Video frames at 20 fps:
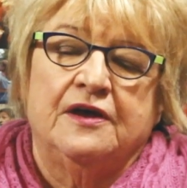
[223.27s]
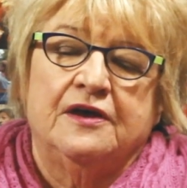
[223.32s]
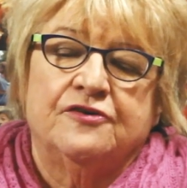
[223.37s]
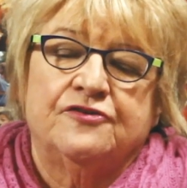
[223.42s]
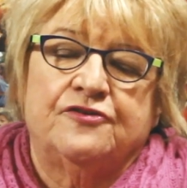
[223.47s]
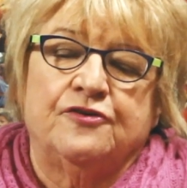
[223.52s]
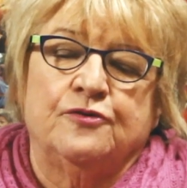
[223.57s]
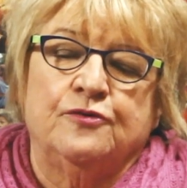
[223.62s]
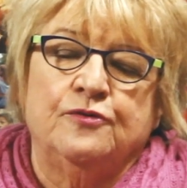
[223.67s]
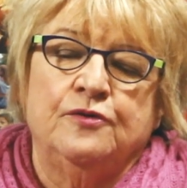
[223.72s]

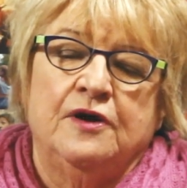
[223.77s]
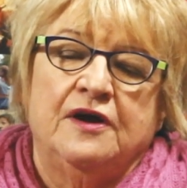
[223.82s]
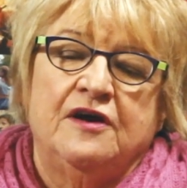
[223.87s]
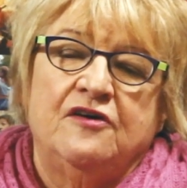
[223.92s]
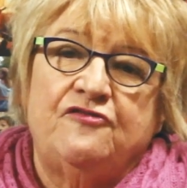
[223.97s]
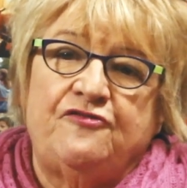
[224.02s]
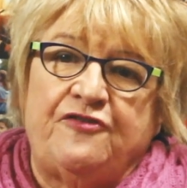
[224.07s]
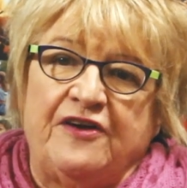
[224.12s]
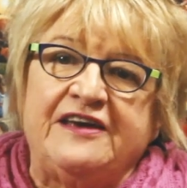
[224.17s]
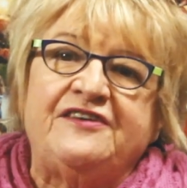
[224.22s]
So
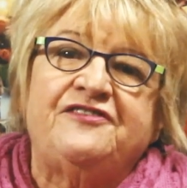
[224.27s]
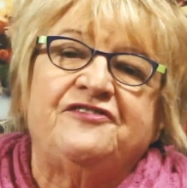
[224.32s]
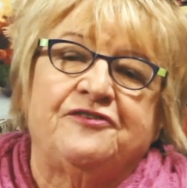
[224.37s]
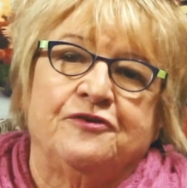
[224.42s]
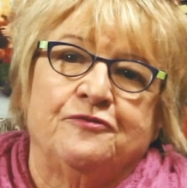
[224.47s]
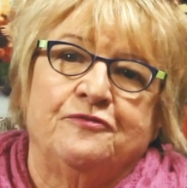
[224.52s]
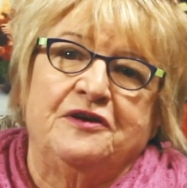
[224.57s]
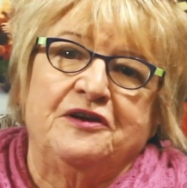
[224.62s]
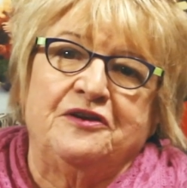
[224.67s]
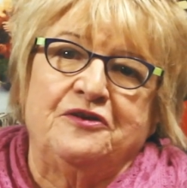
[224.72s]
face
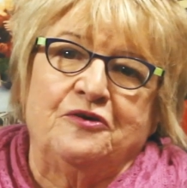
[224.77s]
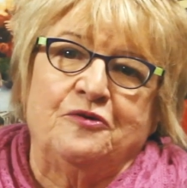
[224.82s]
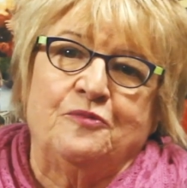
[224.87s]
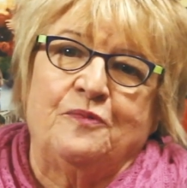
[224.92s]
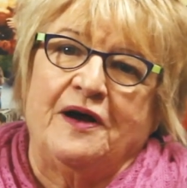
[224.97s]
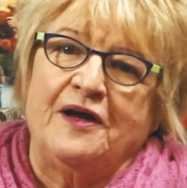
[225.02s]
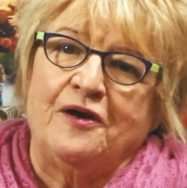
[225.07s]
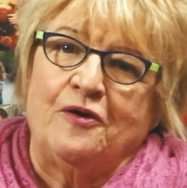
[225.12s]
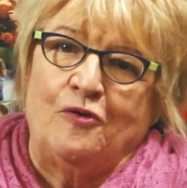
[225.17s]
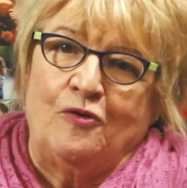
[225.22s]
the window
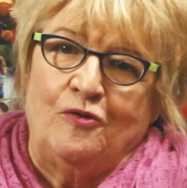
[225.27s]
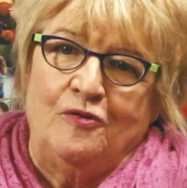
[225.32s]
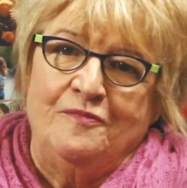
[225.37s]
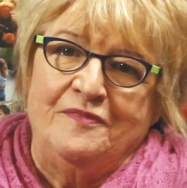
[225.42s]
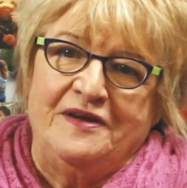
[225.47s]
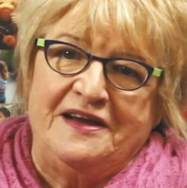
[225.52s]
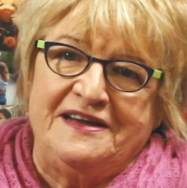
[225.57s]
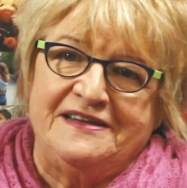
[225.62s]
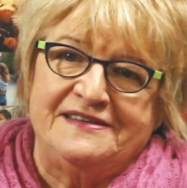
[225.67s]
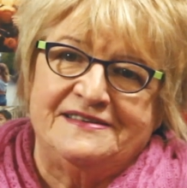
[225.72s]
by all
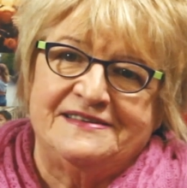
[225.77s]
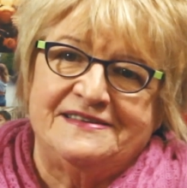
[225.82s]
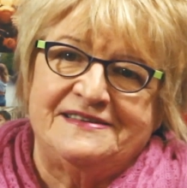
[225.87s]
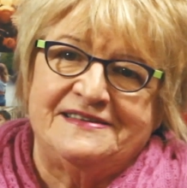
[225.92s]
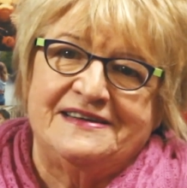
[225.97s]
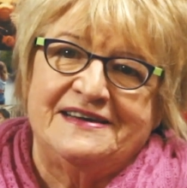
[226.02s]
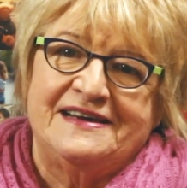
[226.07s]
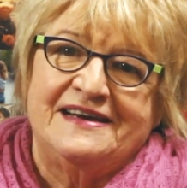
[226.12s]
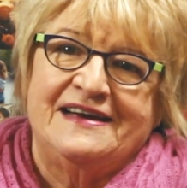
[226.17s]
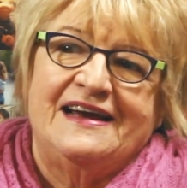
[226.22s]
means
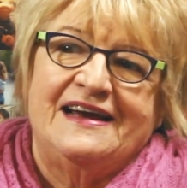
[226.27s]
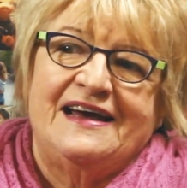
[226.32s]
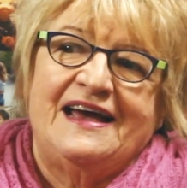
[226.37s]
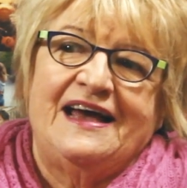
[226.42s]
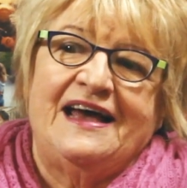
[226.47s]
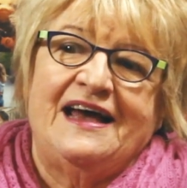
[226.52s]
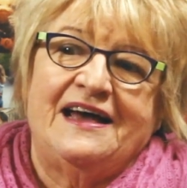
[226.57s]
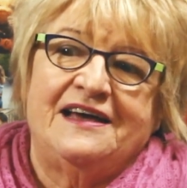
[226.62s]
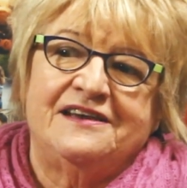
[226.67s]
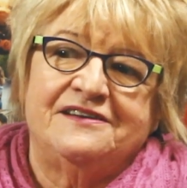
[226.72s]

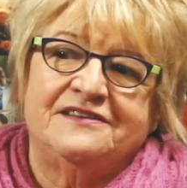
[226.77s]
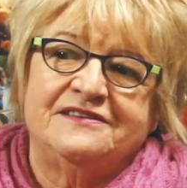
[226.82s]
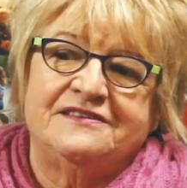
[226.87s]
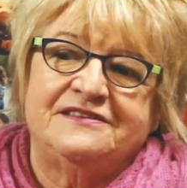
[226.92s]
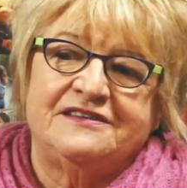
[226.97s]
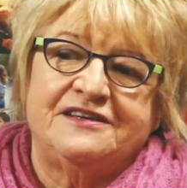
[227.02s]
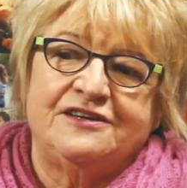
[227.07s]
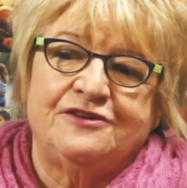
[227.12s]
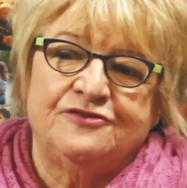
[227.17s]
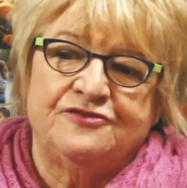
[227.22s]

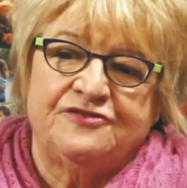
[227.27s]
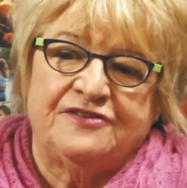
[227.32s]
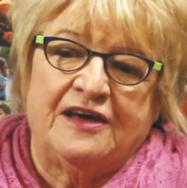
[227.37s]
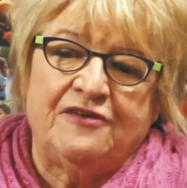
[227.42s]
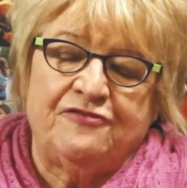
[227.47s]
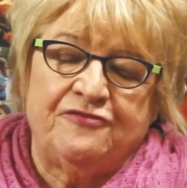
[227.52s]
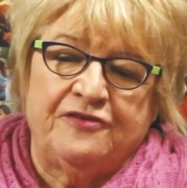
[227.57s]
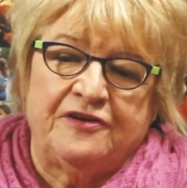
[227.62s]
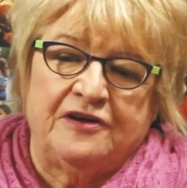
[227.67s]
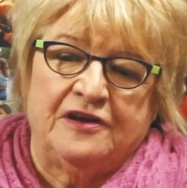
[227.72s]
and use
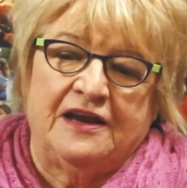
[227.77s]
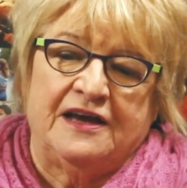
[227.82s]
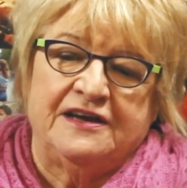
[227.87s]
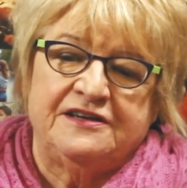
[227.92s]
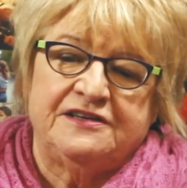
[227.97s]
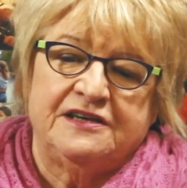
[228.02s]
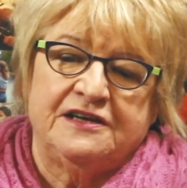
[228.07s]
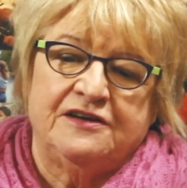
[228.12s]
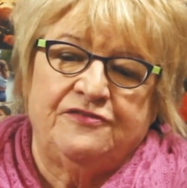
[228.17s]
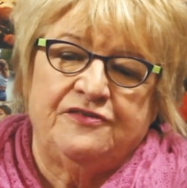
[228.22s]
that for your
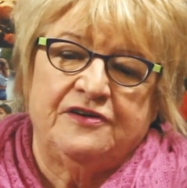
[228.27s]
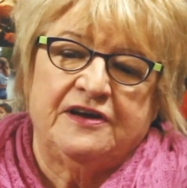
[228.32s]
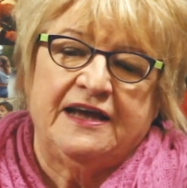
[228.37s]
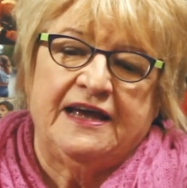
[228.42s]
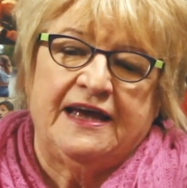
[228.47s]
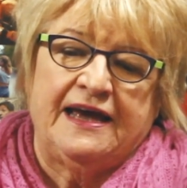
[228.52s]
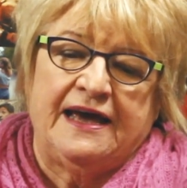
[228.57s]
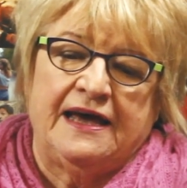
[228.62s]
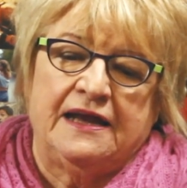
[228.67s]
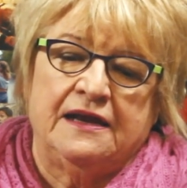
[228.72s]
lighting if you
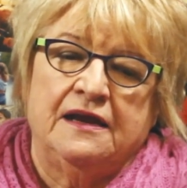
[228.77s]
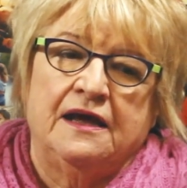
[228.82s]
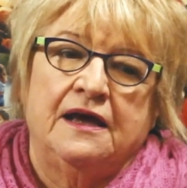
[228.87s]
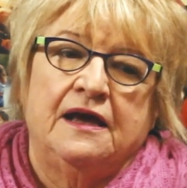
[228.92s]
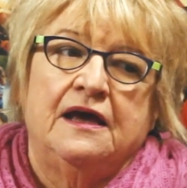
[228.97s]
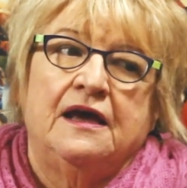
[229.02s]
can.